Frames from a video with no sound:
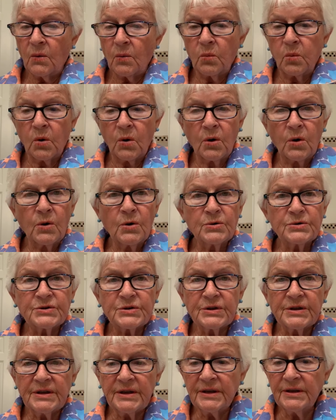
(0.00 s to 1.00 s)
Woe
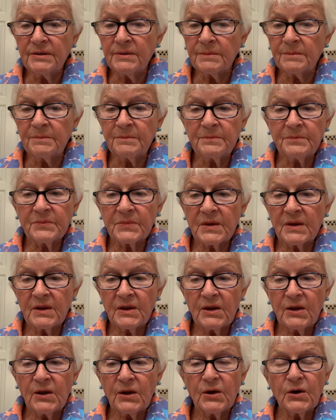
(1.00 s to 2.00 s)
to him
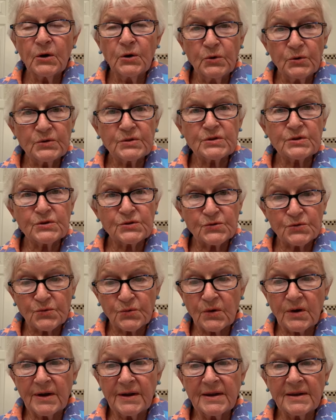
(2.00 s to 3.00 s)
who
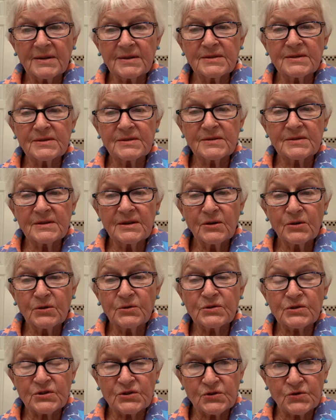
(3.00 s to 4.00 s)
strikes, who
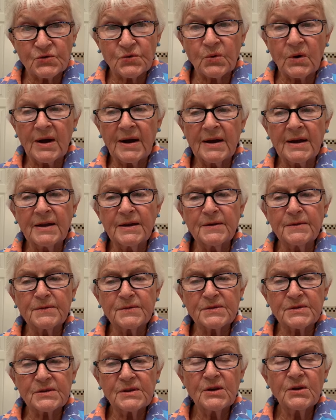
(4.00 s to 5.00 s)

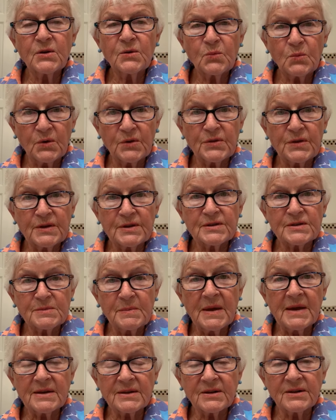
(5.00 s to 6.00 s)
strives with his
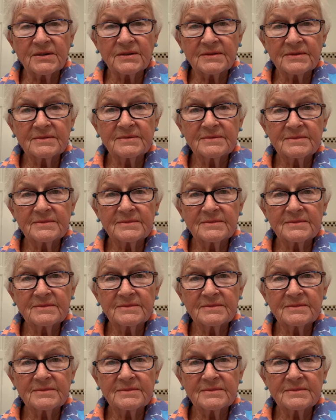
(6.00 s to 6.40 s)
Maker.